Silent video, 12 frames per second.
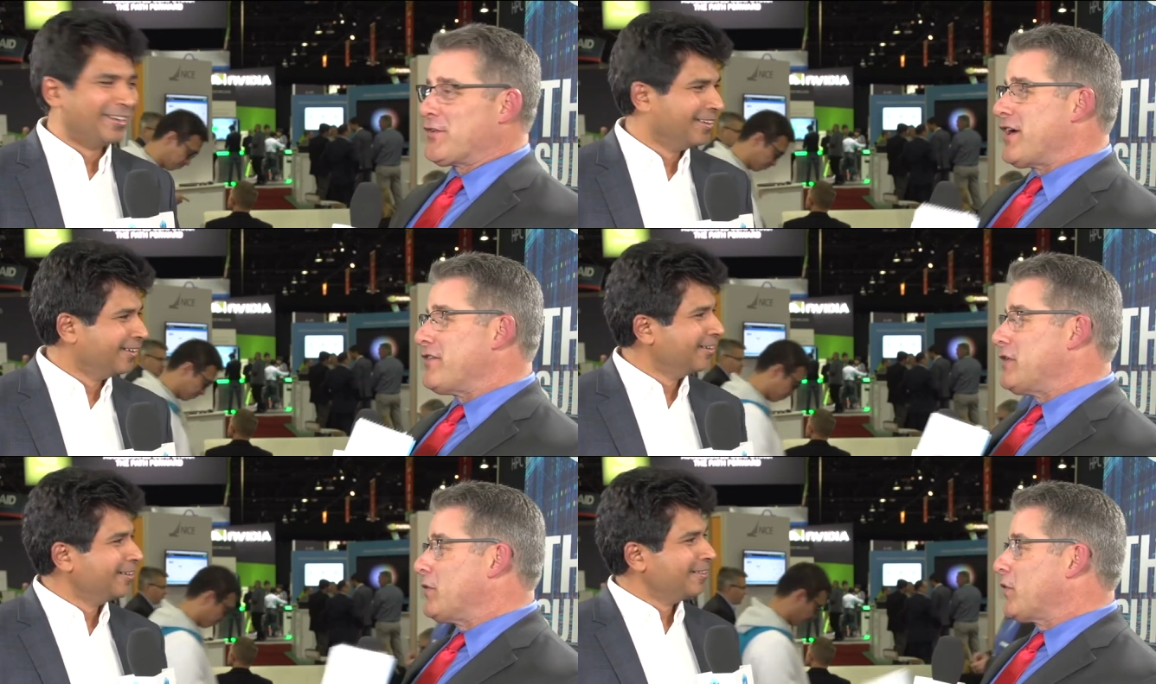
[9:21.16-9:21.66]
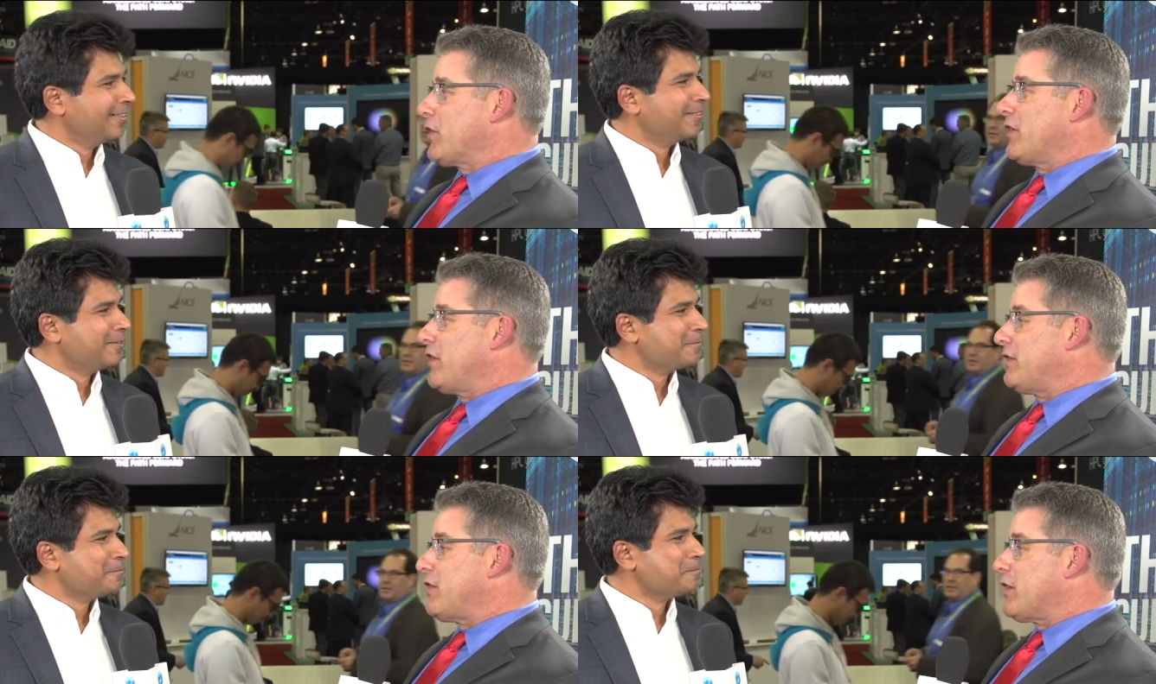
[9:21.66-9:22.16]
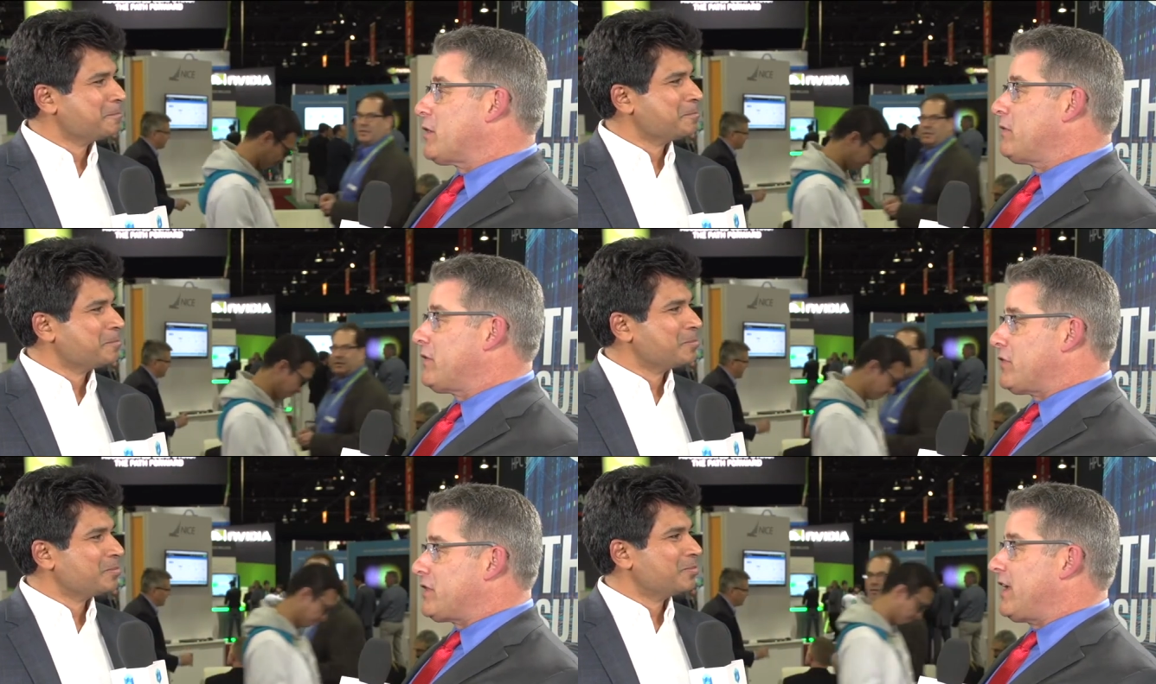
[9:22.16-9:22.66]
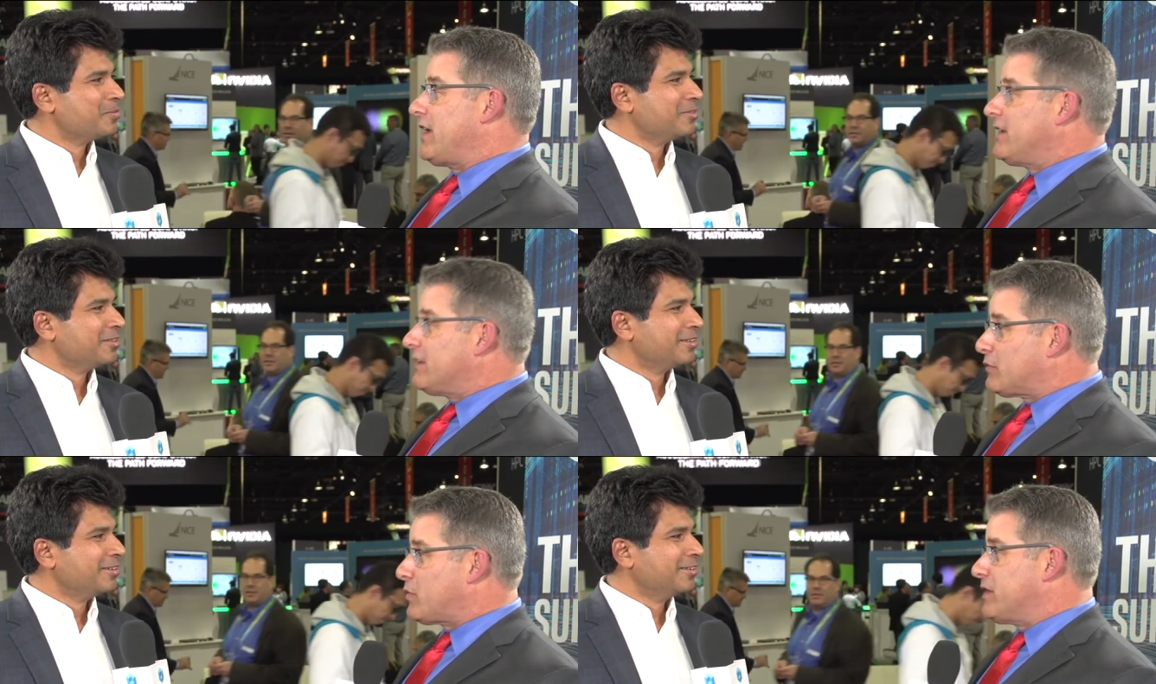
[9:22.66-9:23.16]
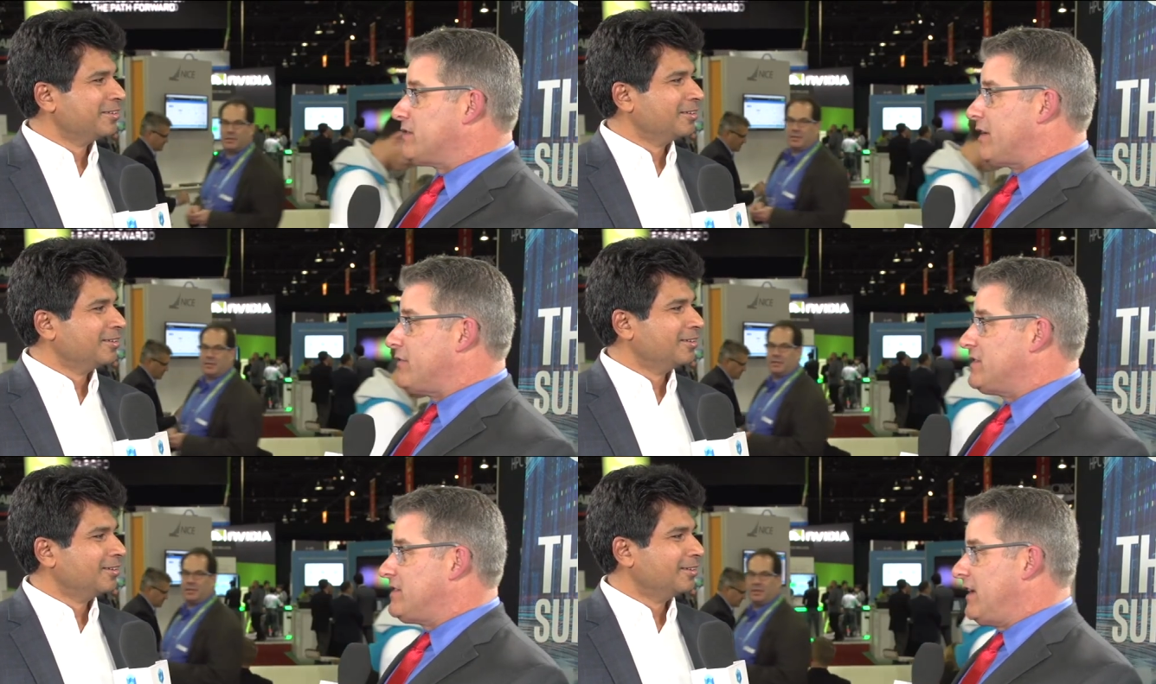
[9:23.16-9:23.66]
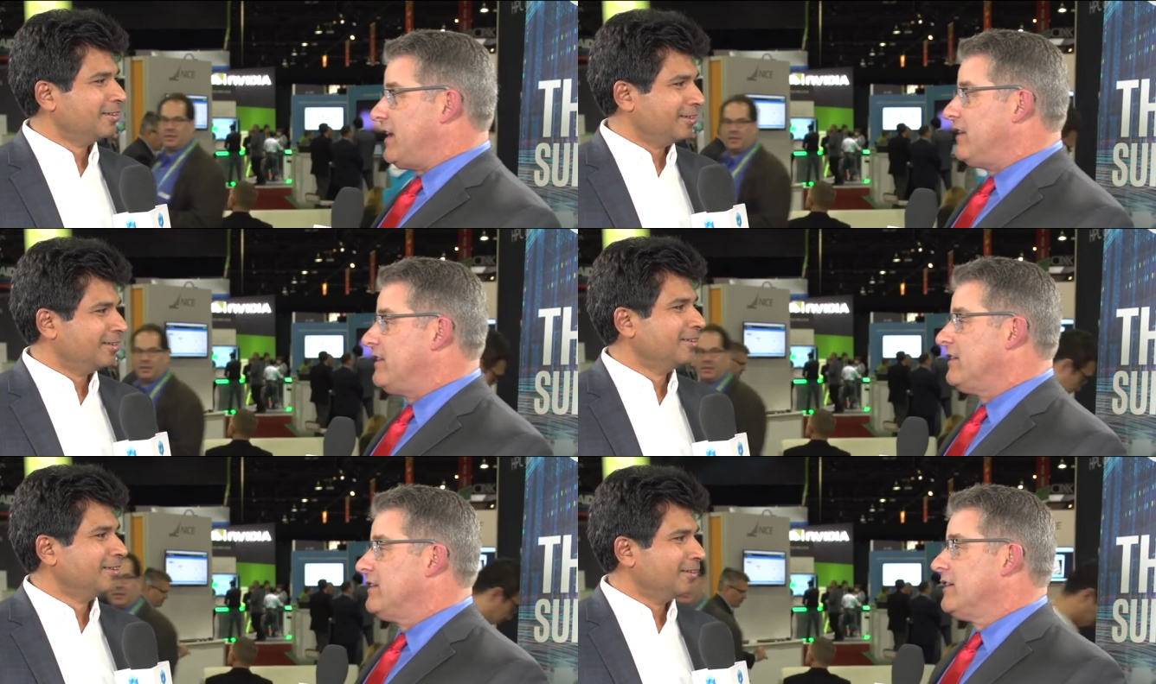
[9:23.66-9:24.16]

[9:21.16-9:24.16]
Speaker 1: So Ravi, we're, hard to believe we're at the end of 2017.